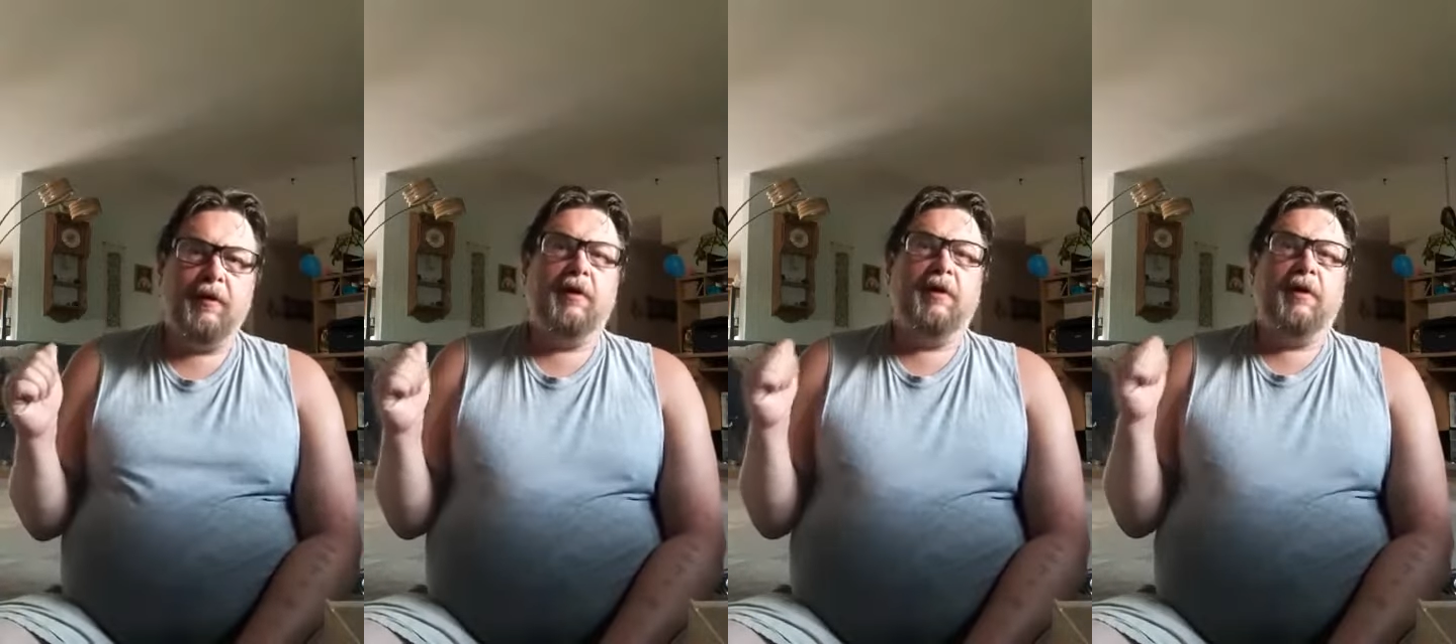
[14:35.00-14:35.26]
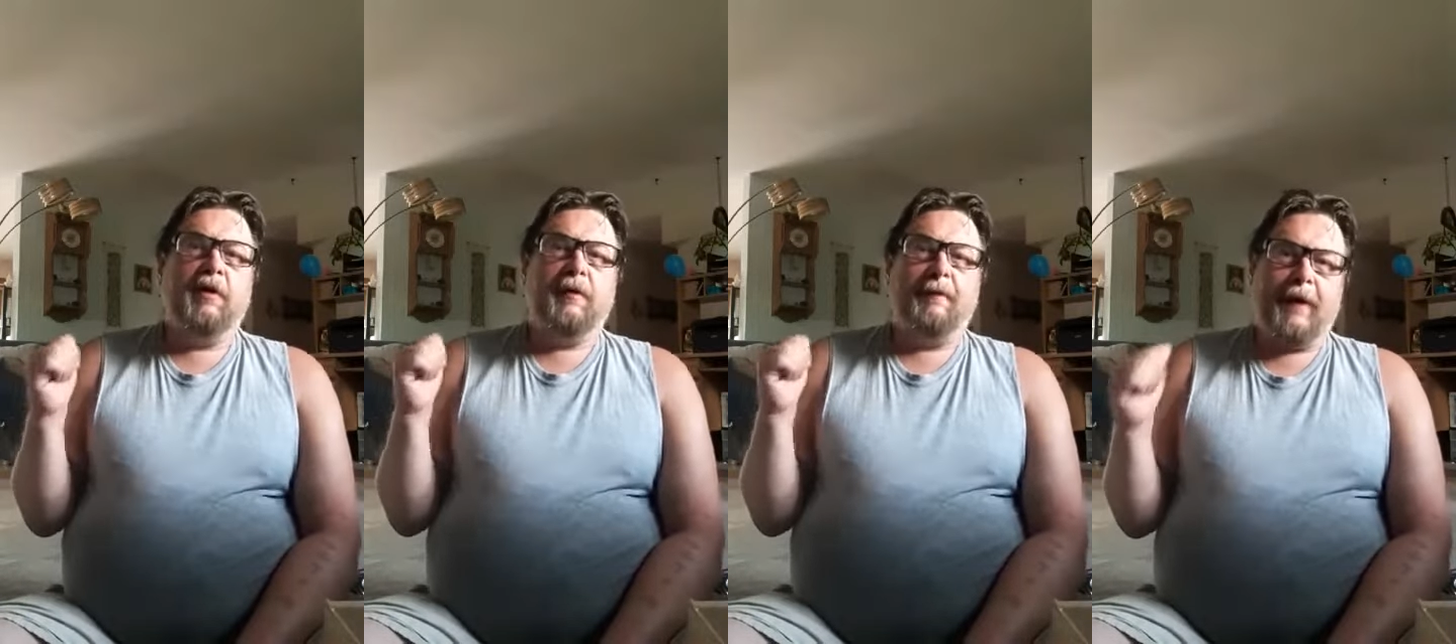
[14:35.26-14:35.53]

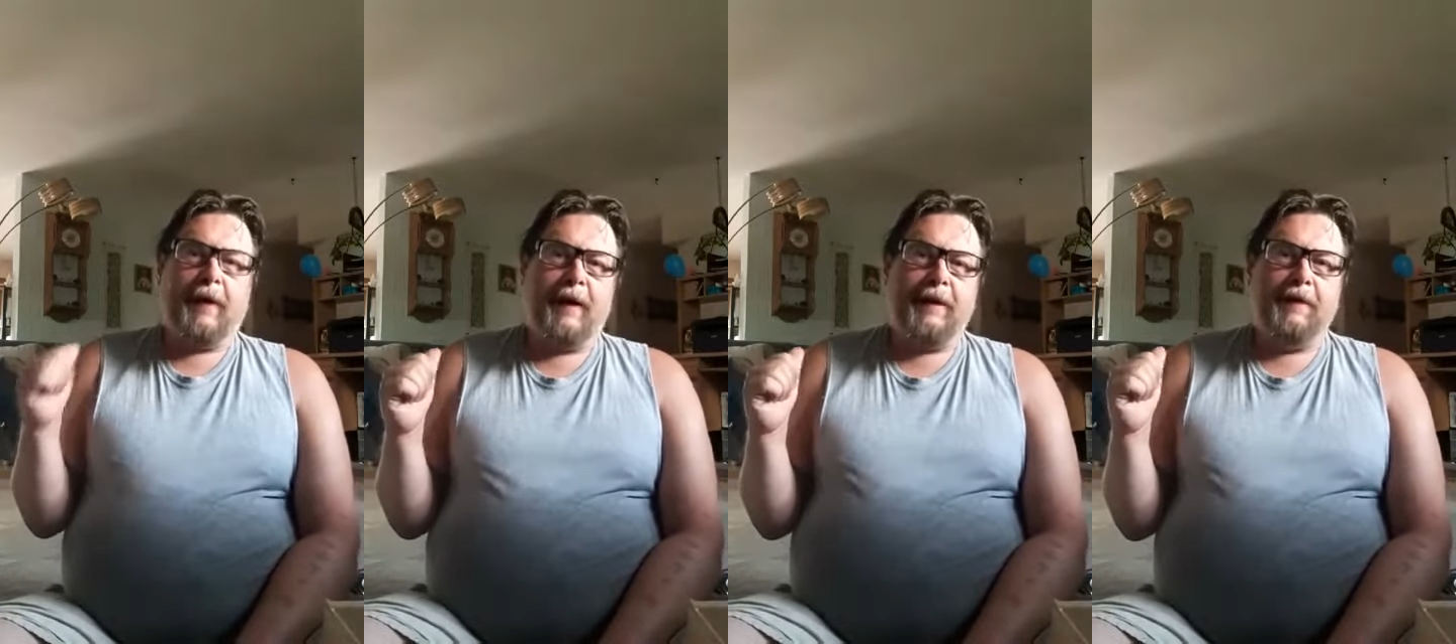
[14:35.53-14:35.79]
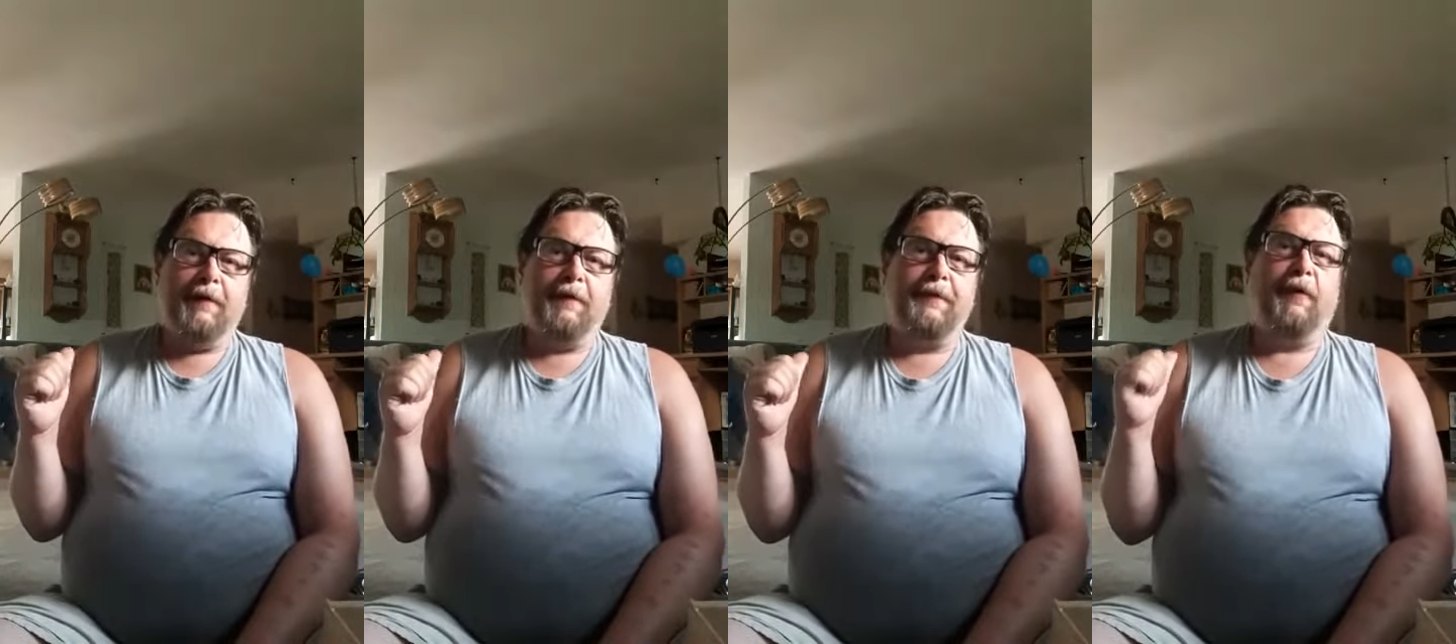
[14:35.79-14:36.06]

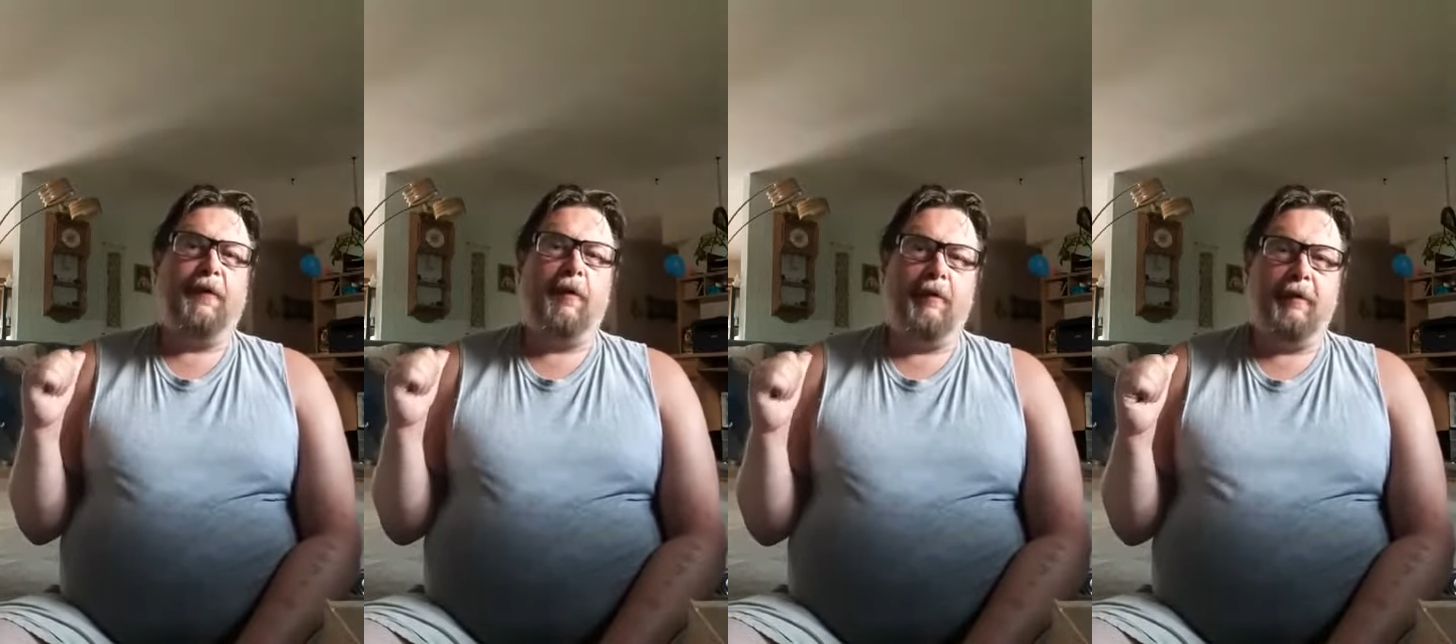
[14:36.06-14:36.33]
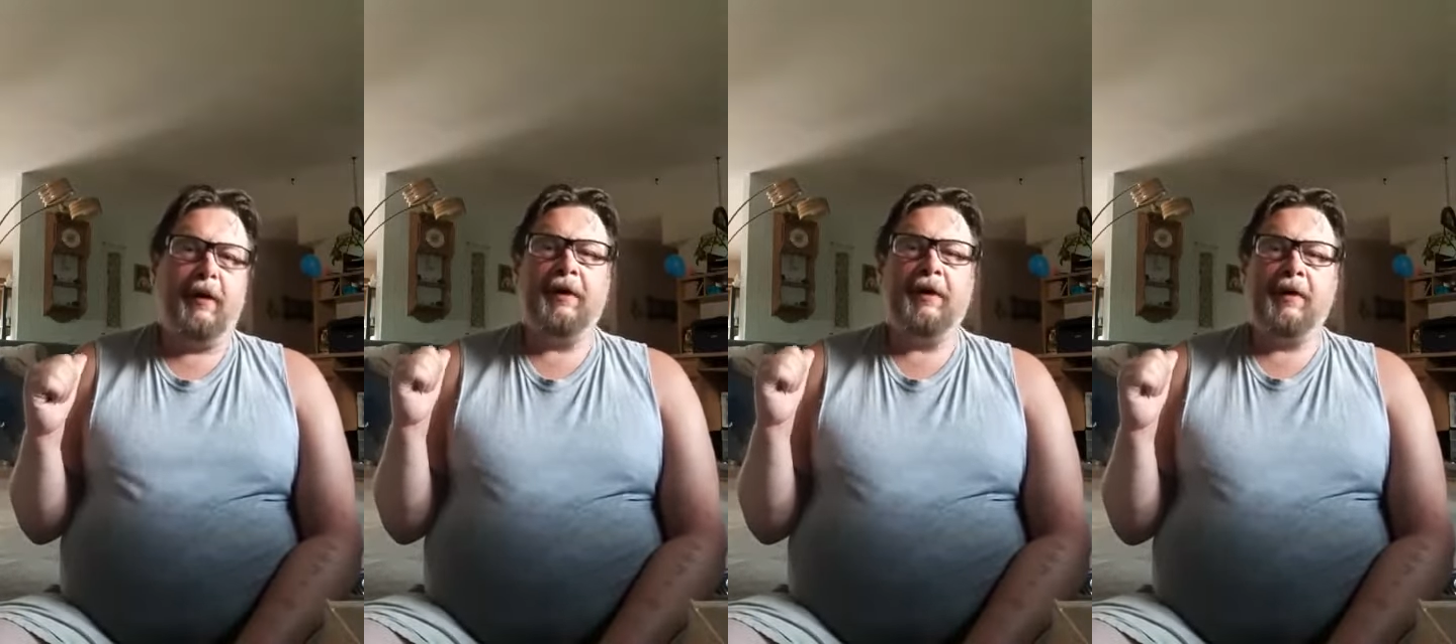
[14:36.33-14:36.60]
patio door
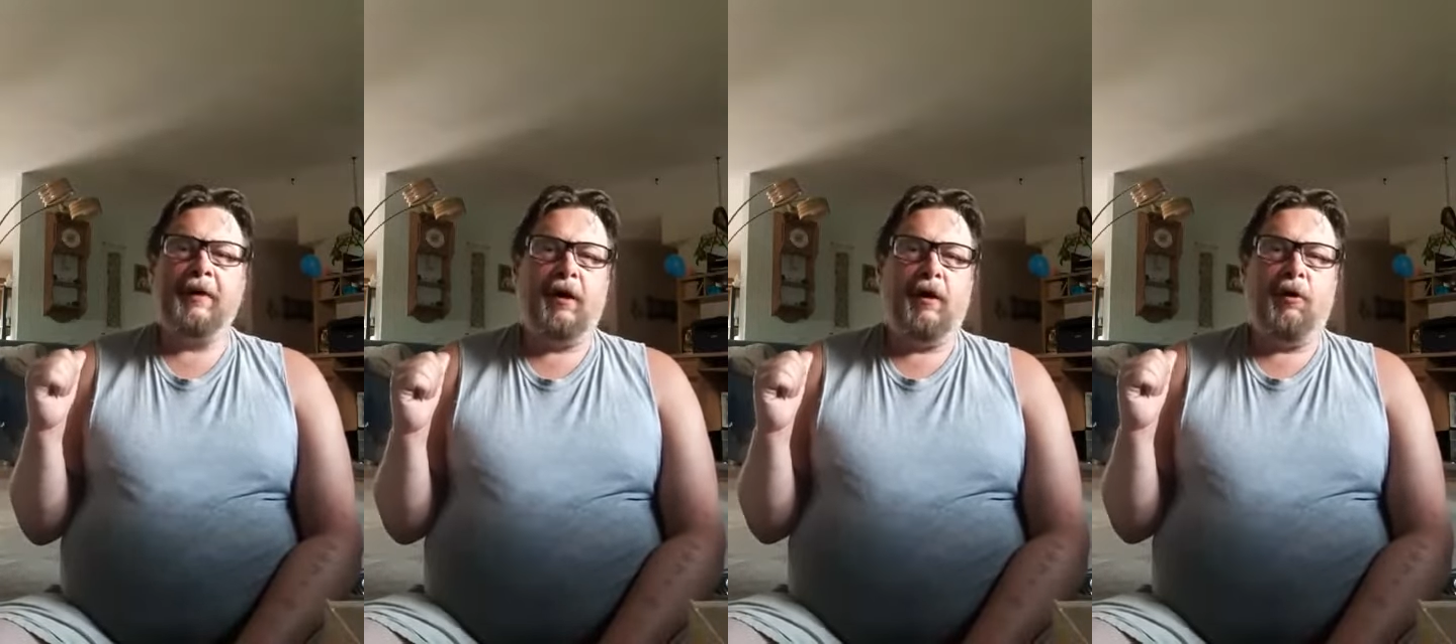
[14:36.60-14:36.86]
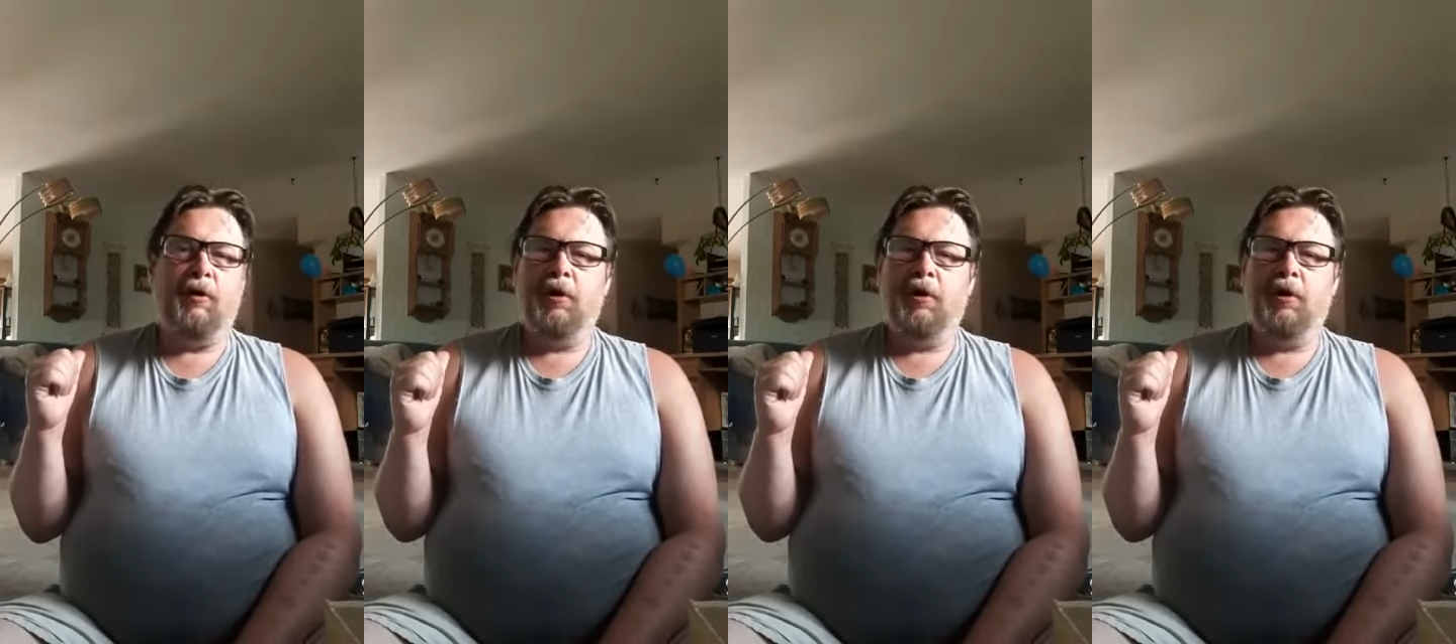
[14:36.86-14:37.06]
right now